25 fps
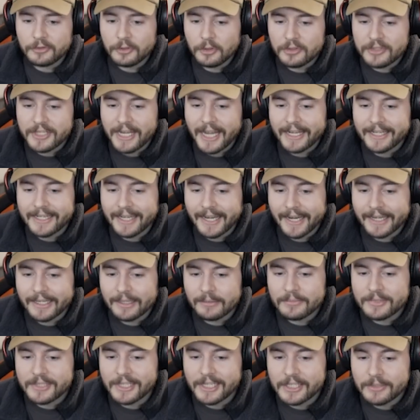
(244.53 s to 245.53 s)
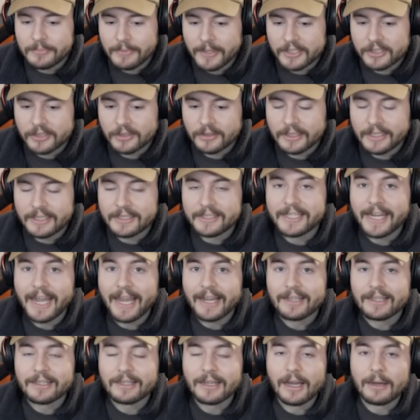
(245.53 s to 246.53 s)
tank items, especially
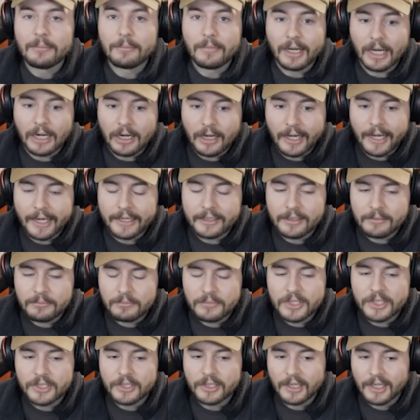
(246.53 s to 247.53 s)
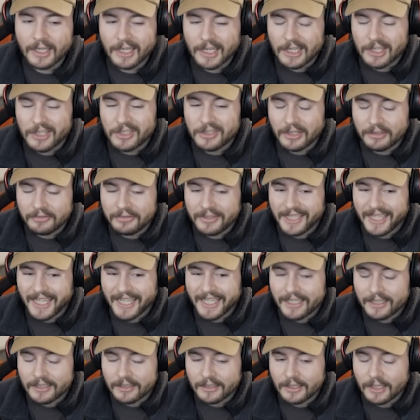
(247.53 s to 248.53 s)
tank MR items. So I feel
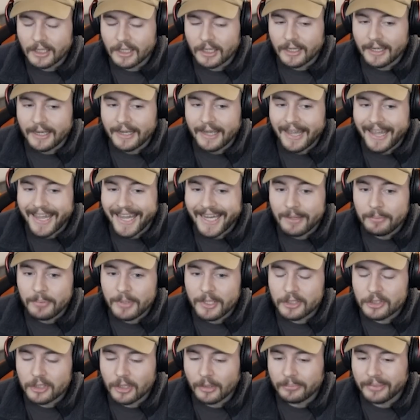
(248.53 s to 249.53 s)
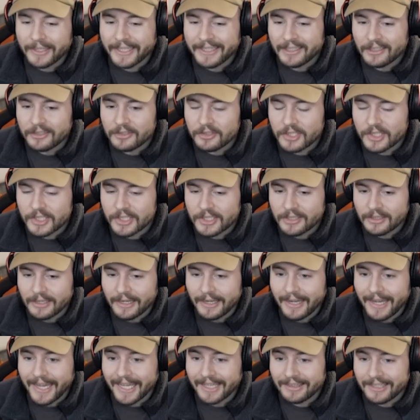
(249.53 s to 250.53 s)
like AP top laners,
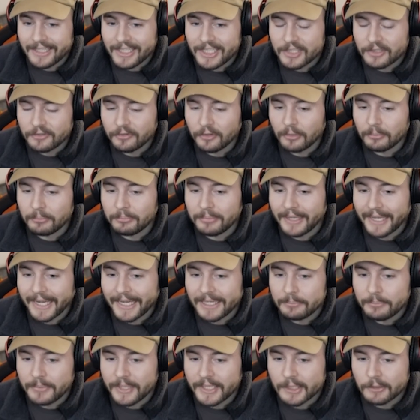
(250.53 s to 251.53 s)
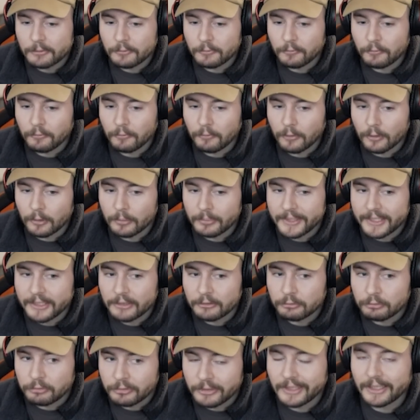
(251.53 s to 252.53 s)
at least for blind pick, will be
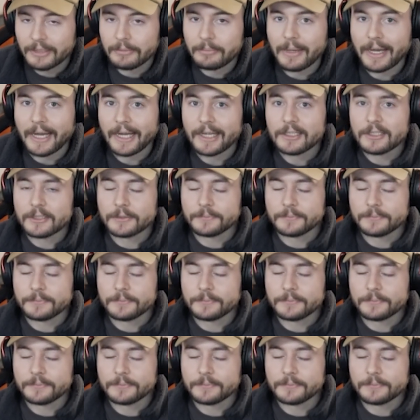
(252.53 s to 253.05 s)
really bad,